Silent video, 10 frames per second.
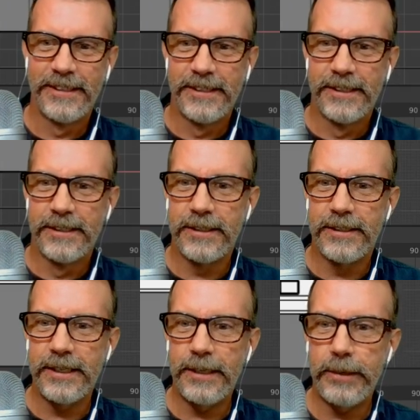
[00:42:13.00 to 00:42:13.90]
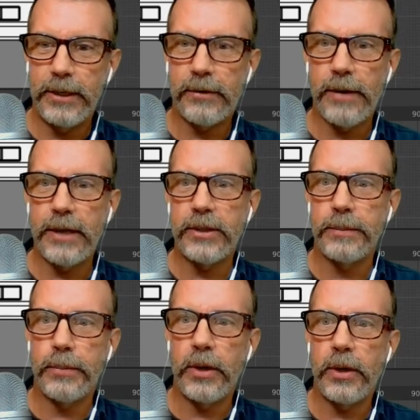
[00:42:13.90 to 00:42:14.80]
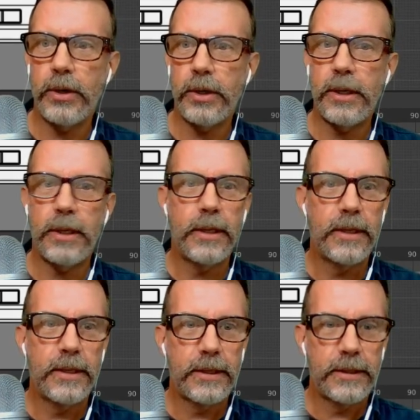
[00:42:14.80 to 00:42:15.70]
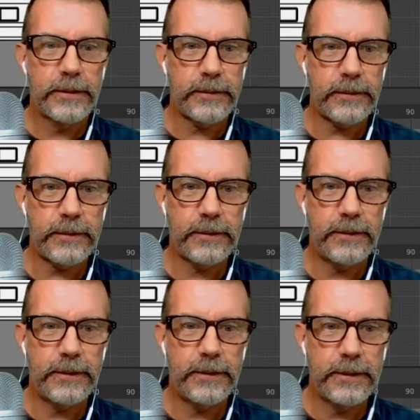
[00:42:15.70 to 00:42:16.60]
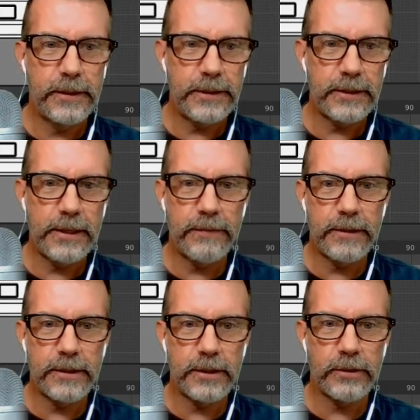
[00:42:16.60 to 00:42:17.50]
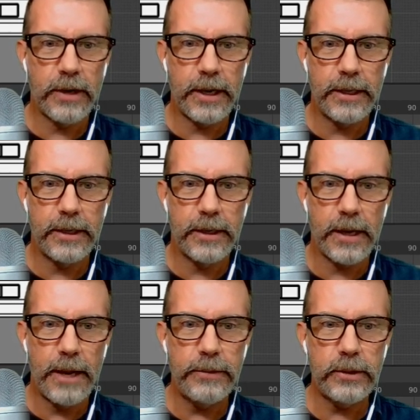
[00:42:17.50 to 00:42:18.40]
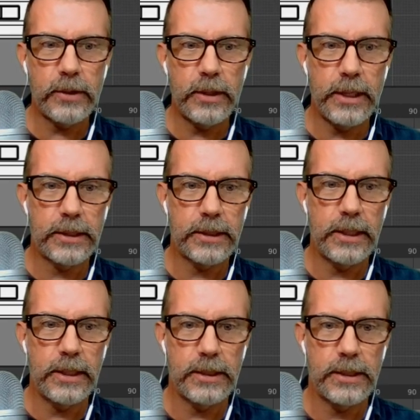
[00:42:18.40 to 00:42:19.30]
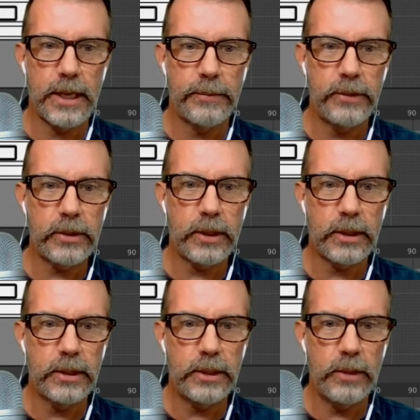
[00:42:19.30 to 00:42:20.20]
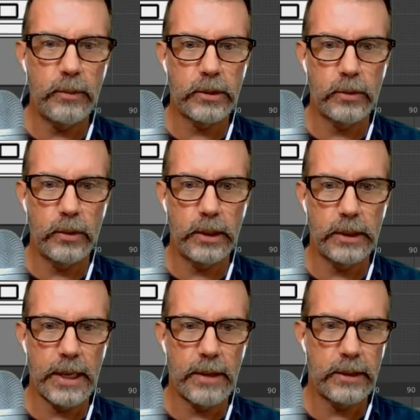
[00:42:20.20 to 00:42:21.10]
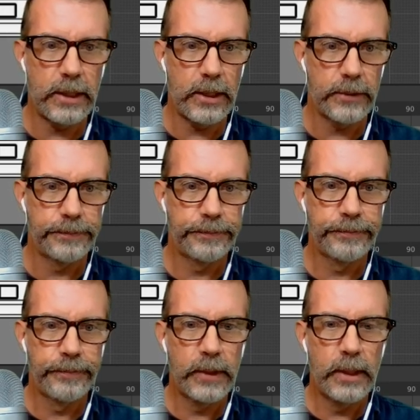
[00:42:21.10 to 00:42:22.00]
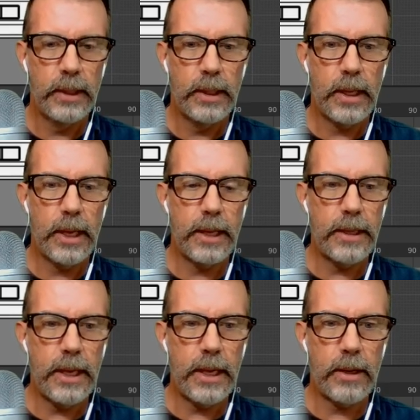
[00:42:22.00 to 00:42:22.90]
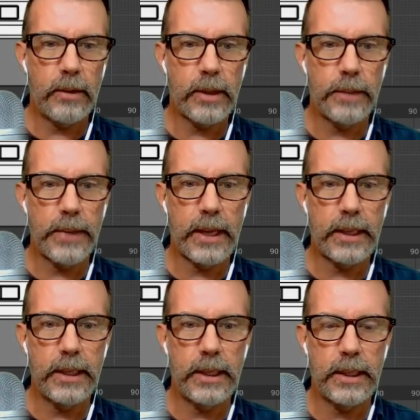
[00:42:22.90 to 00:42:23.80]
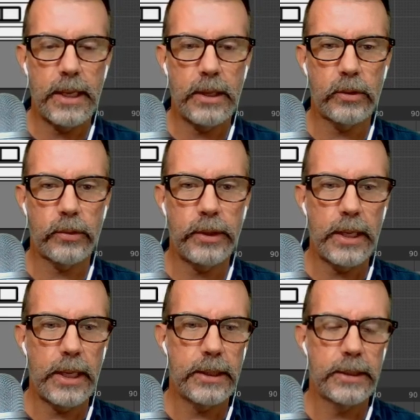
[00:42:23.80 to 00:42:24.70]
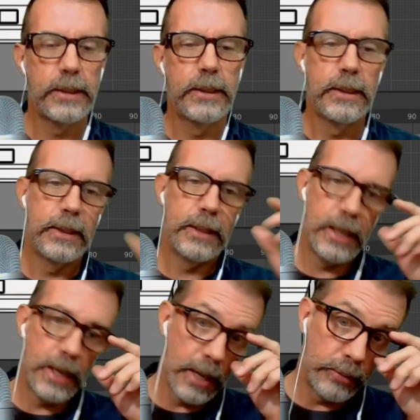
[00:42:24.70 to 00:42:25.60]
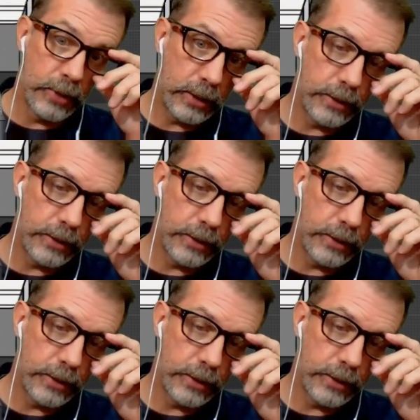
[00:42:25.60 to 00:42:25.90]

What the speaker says: To see me crash and burn. Let's give this a try here. I'm just going to extend this down. I'm just going to continue extruding down to here. And then I'll come back in and create an object